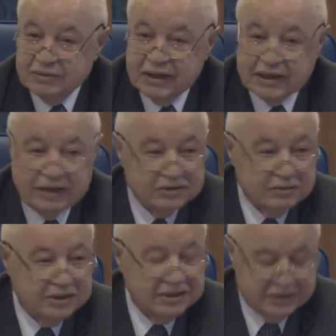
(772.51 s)

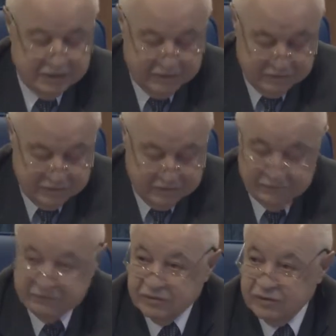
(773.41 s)
accountability
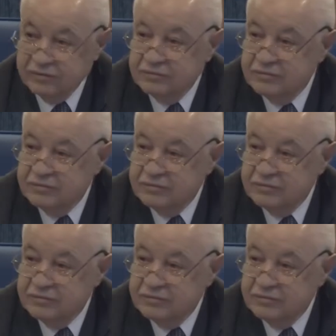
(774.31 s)
for